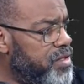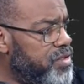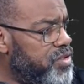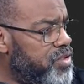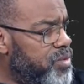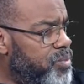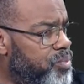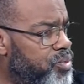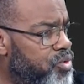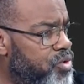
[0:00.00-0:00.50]

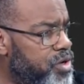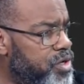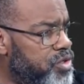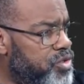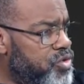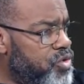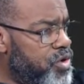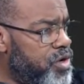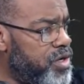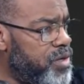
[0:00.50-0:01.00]
Support
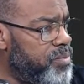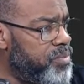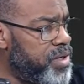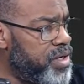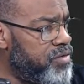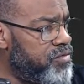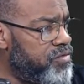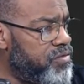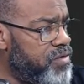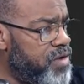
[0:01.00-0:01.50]
is going to
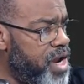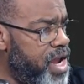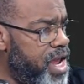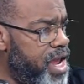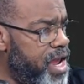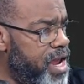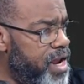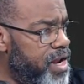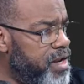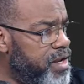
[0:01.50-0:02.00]
be
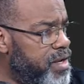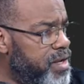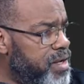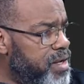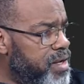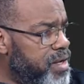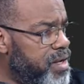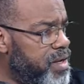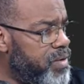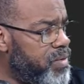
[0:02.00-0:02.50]
red.
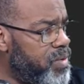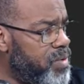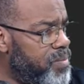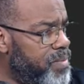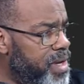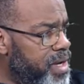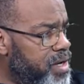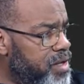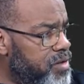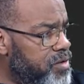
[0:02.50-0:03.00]
Let me
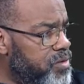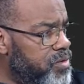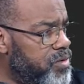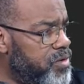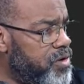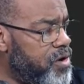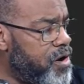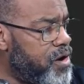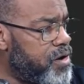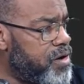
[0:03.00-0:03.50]
make it a little
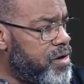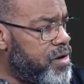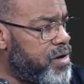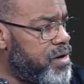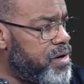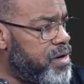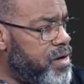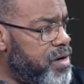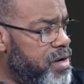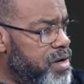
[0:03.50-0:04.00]

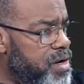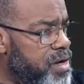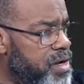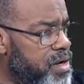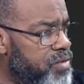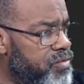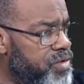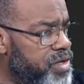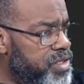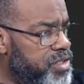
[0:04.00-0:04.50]
darker.
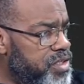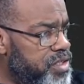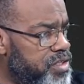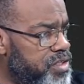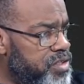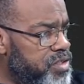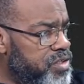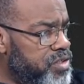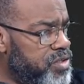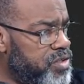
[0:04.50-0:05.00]

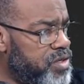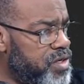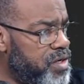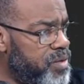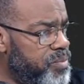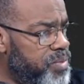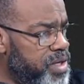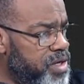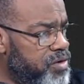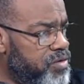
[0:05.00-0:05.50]
Resistance is going
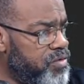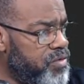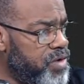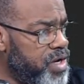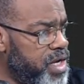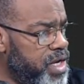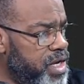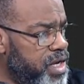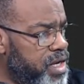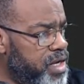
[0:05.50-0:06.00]
to be
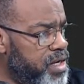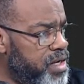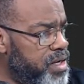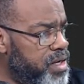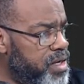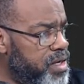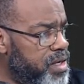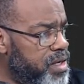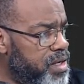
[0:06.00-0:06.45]
green.